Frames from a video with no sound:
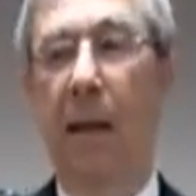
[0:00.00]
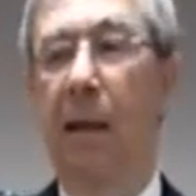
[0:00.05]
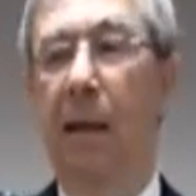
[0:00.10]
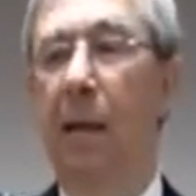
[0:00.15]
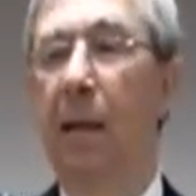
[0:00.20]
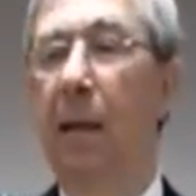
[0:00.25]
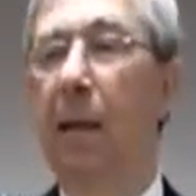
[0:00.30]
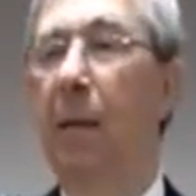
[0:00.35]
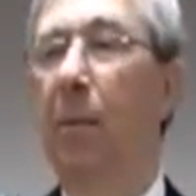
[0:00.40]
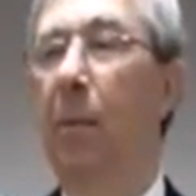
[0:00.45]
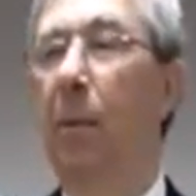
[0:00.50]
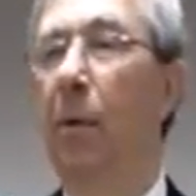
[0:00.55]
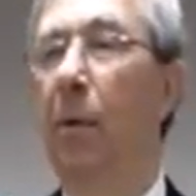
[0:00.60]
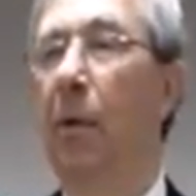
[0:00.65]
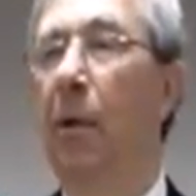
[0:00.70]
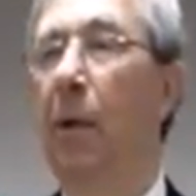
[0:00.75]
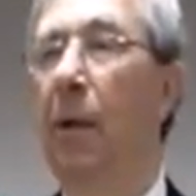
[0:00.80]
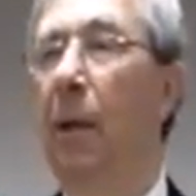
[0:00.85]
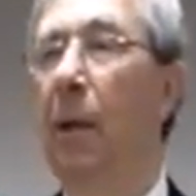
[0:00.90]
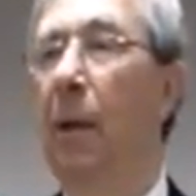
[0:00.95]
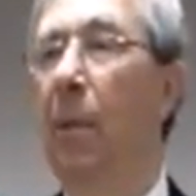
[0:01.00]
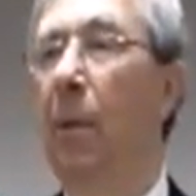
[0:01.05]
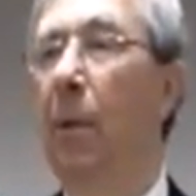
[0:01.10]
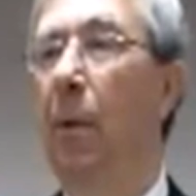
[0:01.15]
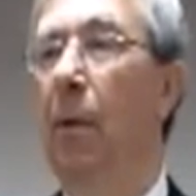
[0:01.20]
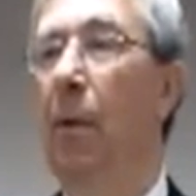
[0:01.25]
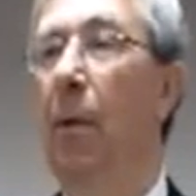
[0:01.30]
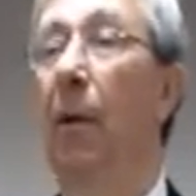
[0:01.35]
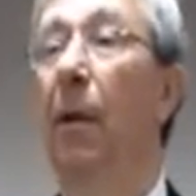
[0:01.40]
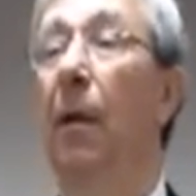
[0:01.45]
Deeper and
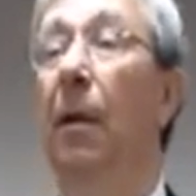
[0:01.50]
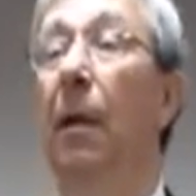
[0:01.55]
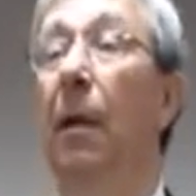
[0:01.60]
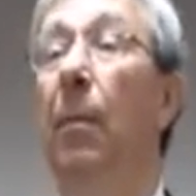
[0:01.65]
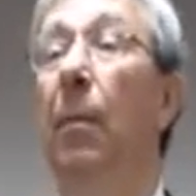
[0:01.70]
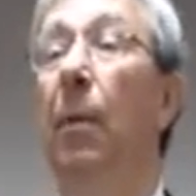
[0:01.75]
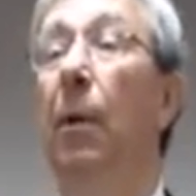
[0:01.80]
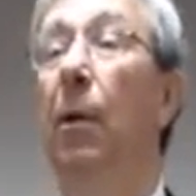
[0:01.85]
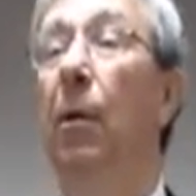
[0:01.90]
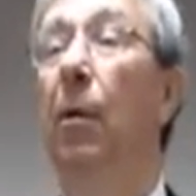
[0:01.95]
deeper, the deeper